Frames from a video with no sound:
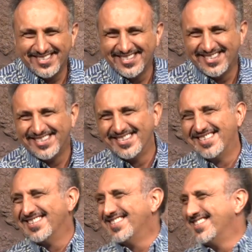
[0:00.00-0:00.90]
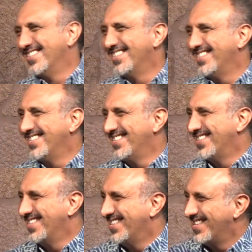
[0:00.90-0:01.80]

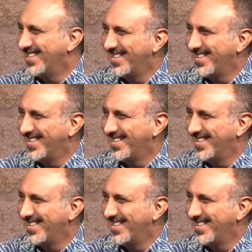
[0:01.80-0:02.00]
Nothing is said.